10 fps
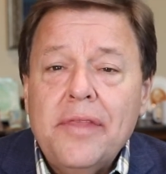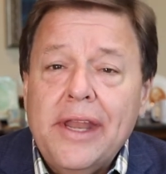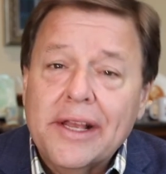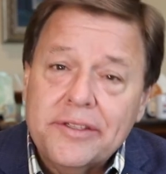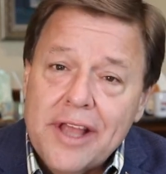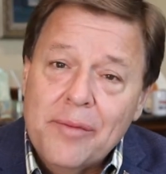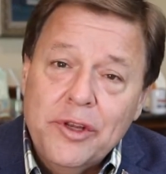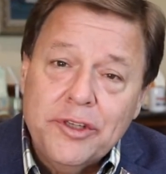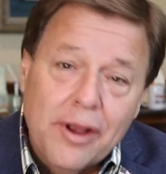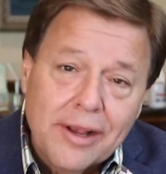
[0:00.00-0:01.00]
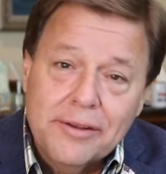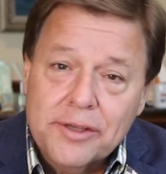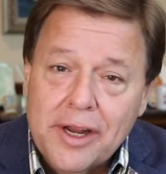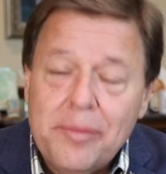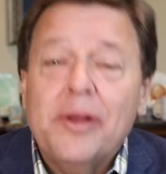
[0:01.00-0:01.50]
The next time we talk
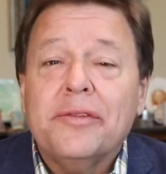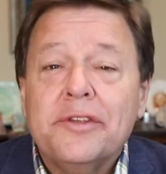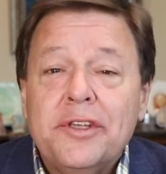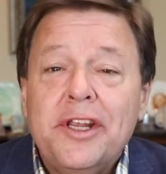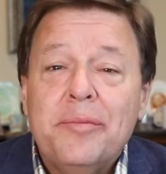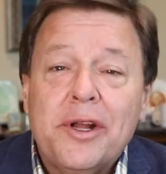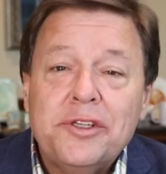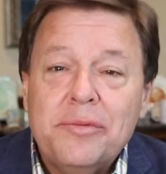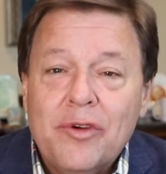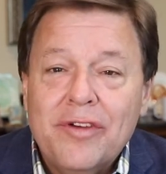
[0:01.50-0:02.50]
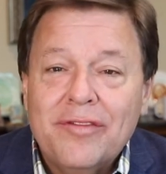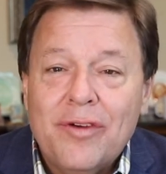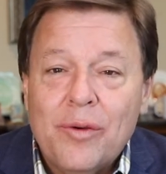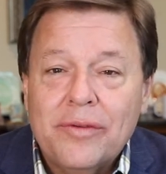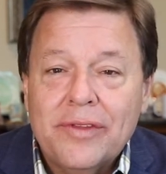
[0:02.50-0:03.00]
is going to be about the city budget moving
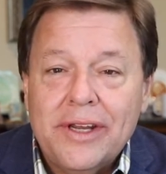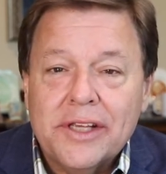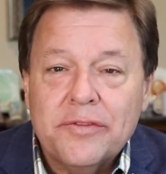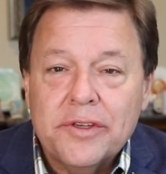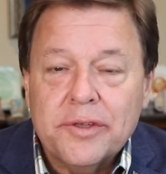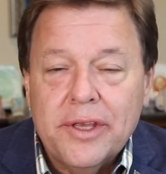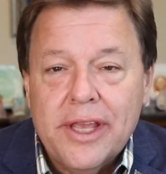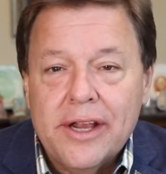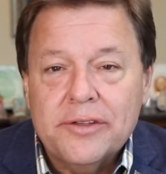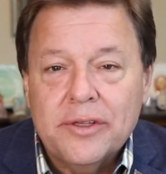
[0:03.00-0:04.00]
forward for the next fiscal year.